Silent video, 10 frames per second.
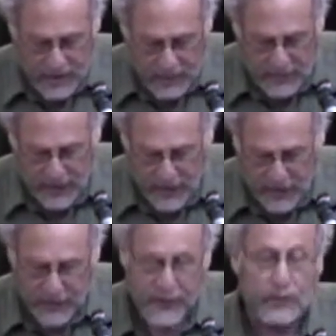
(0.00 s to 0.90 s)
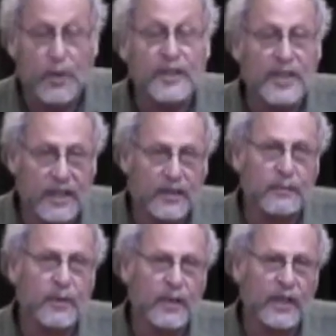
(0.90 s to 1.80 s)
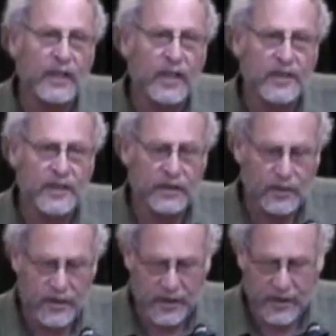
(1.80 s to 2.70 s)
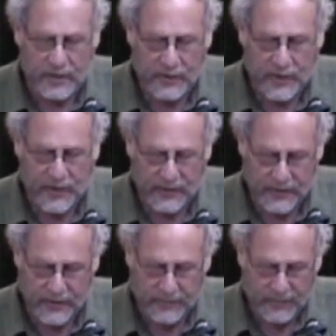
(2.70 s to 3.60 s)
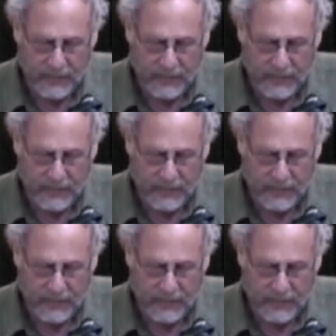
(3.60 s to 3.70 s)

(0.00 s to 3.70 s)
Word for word: themselves and what needed to be recognized and nourished in themselves.